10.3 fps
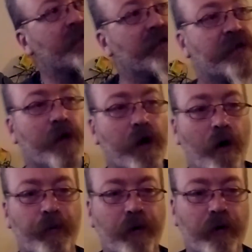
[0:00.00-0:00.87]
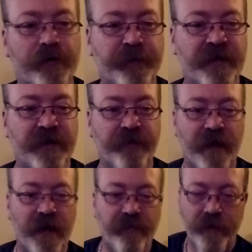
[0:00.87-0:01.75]
is GoPro specific.
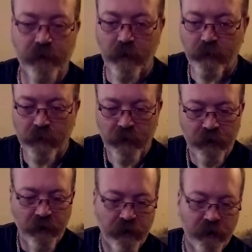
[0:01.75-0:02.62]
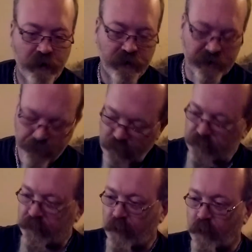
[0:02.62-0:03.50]
Even though it's supposed
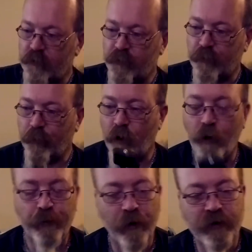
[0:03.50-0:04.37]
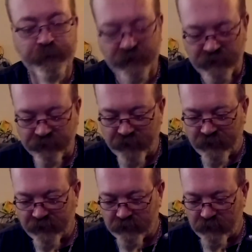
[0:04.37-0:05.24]
to be GoPro specific,
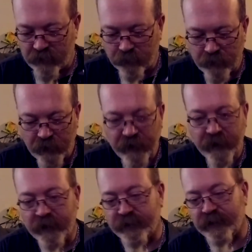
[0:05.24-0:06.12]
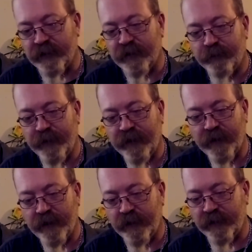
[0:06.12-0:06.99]
it really isn't,
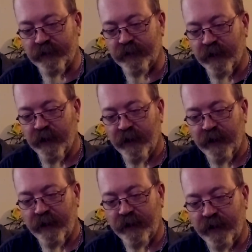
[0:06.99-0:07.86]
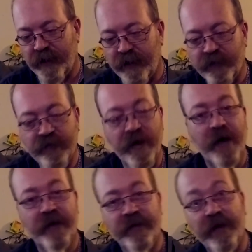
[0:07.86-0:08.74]
because it is
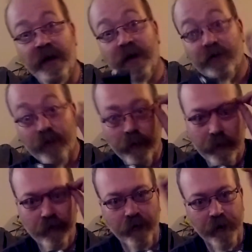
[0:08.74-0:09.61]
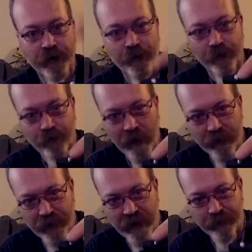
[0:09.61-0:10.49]
got the traditional
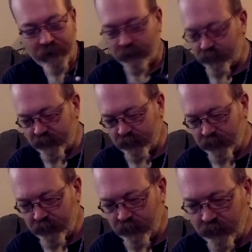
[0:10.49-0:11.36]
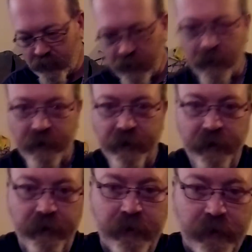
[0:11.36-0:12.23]
tripod mount on it.
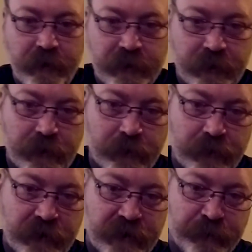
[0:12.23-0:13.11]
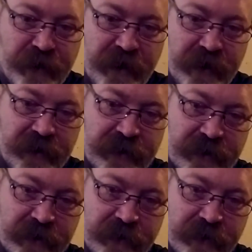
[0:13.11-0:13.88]
So this piece